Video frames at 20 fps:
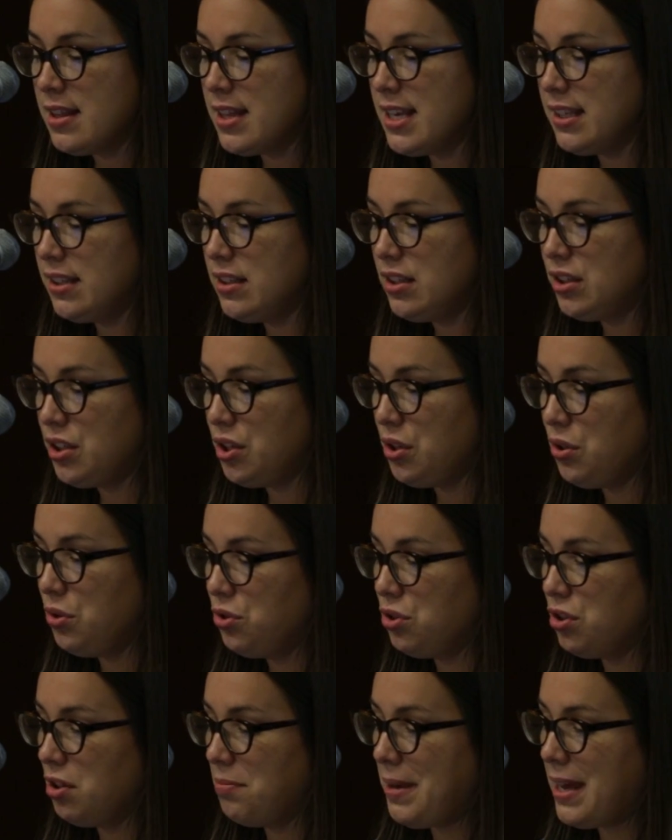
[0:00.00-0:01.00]
This
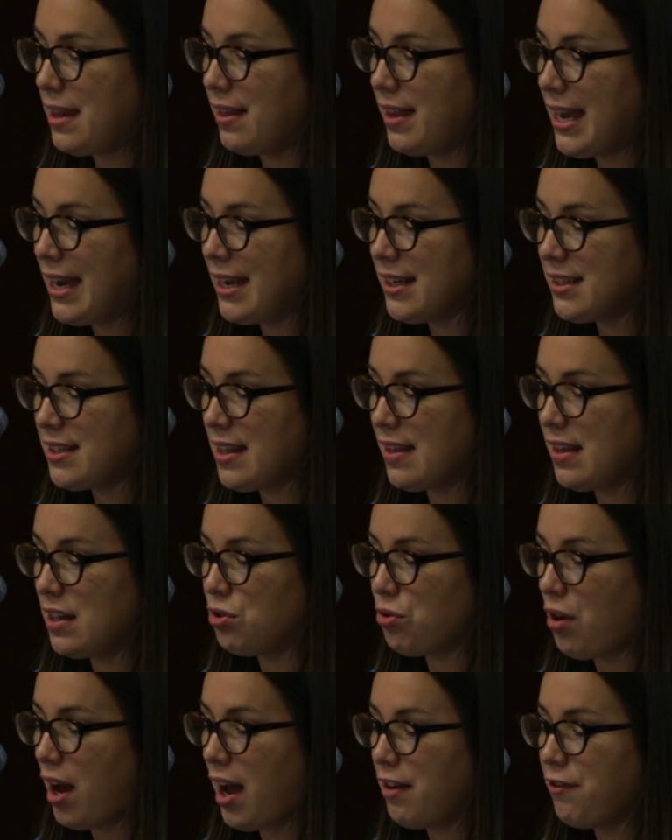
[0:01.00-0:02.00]
too should be linked to the
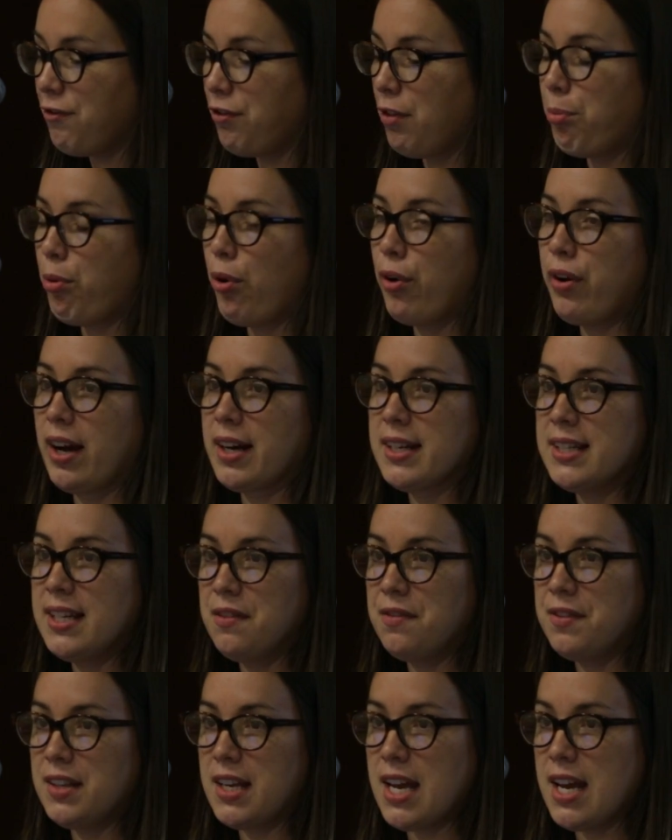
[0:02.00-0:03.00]
drive for
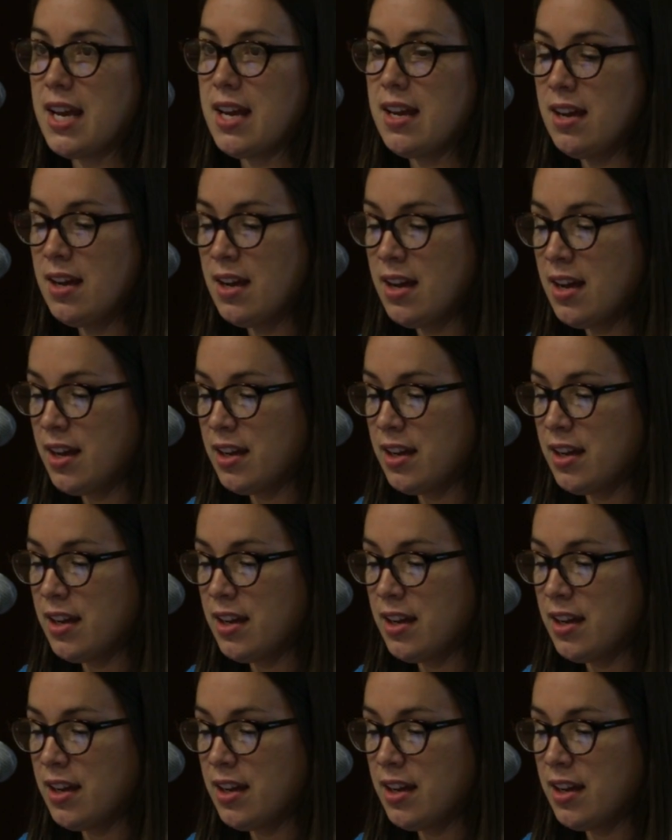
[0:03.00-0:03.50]
productivity.